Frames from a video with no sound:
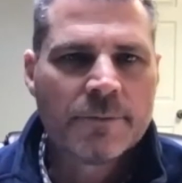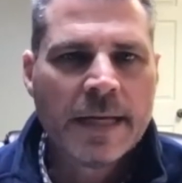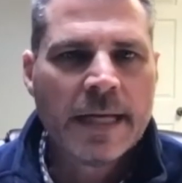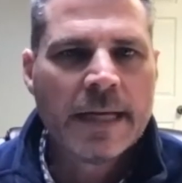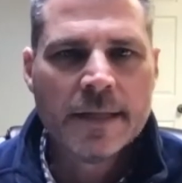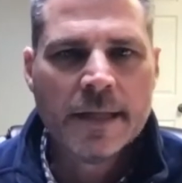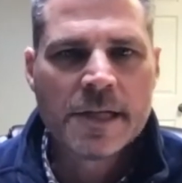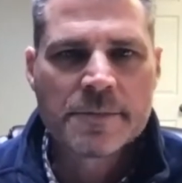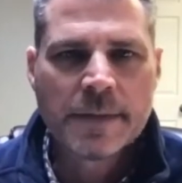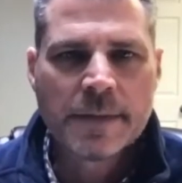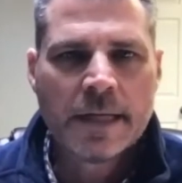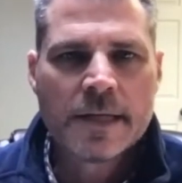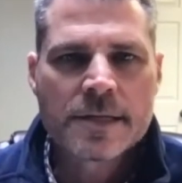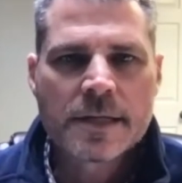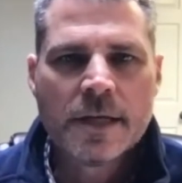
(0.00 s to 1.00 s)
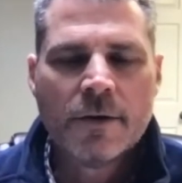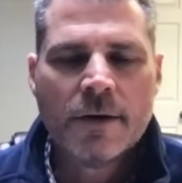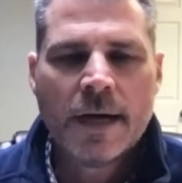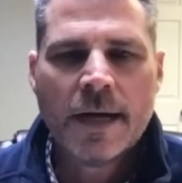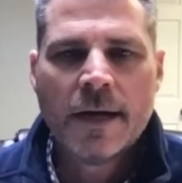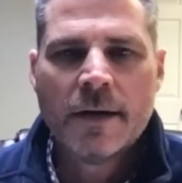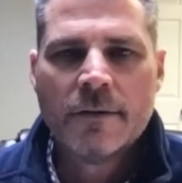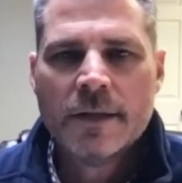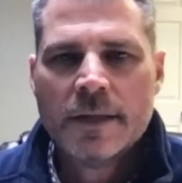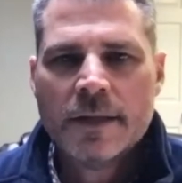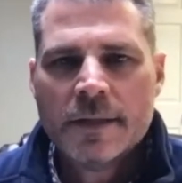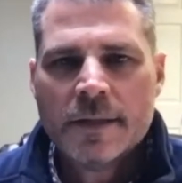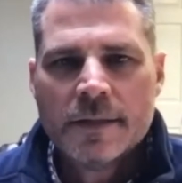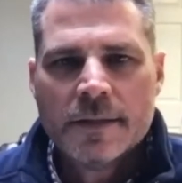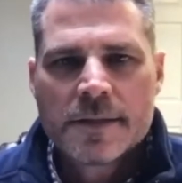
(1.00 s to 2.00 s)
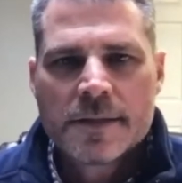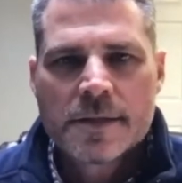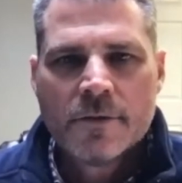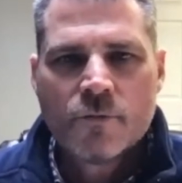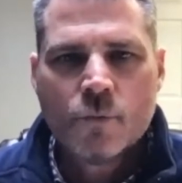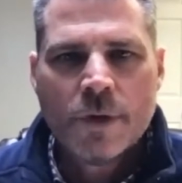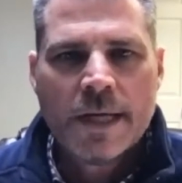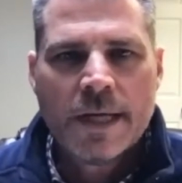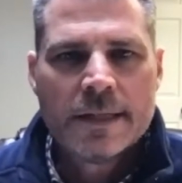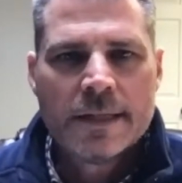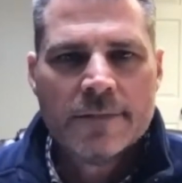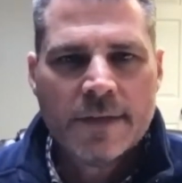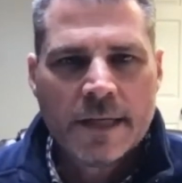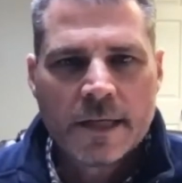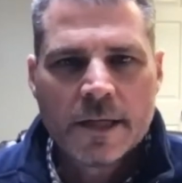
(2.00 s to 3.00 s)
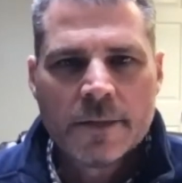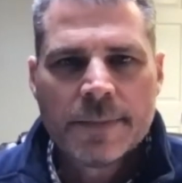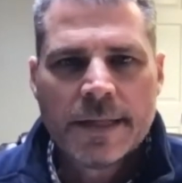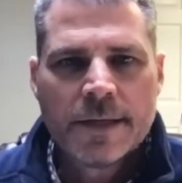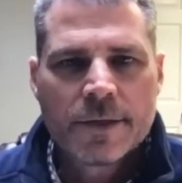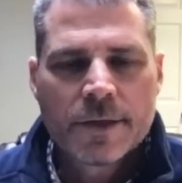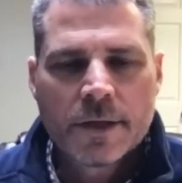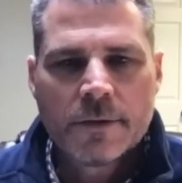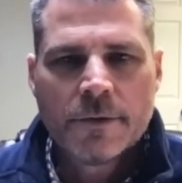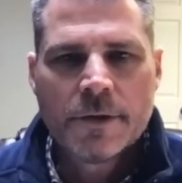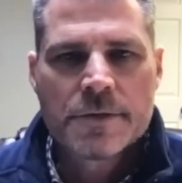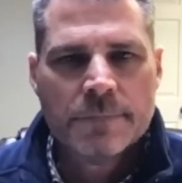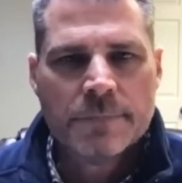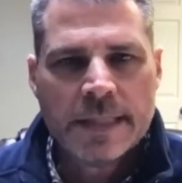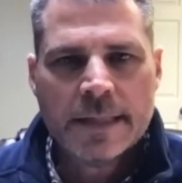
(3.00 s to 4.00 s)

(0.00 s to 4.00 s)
man does, but he doesn't know how. So if we develop and encourage